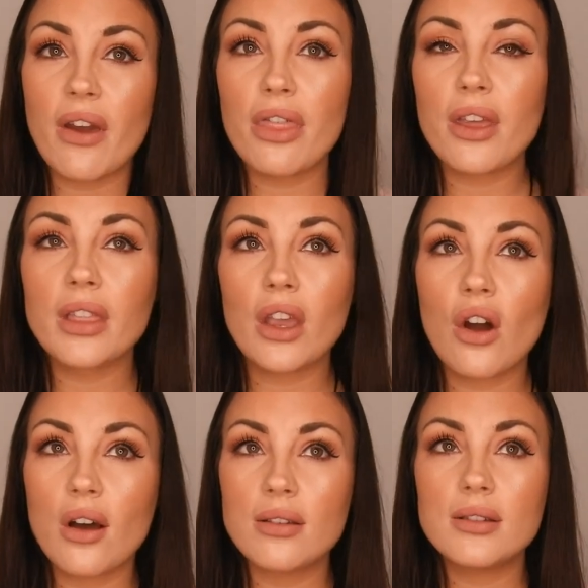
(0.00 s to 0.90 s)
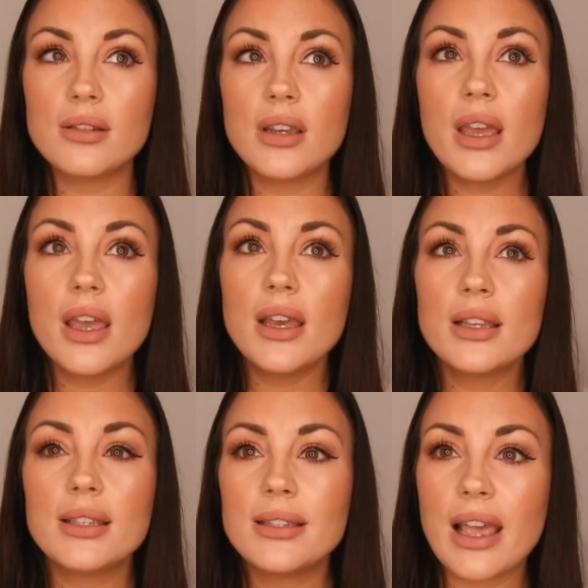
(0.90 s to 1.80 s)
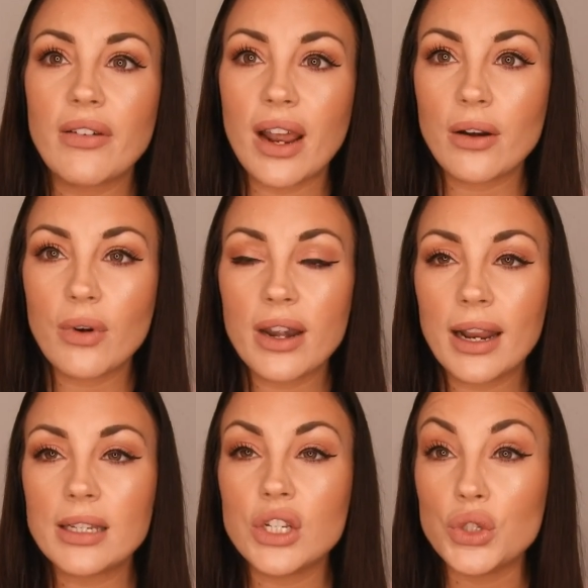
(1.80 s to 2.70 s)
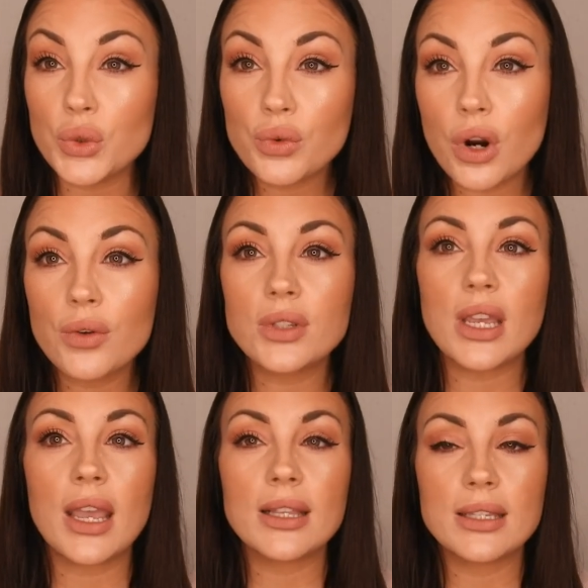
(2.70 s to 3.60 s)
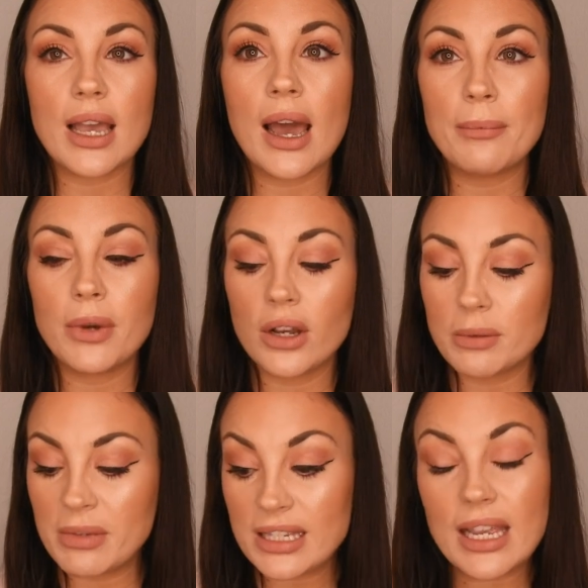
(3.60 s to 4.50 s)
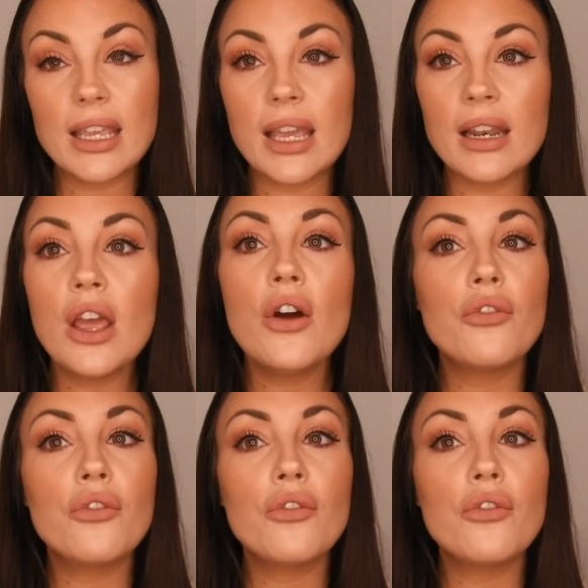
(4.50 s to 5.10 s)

I think they cost 790 euros, if I'm not mistaken.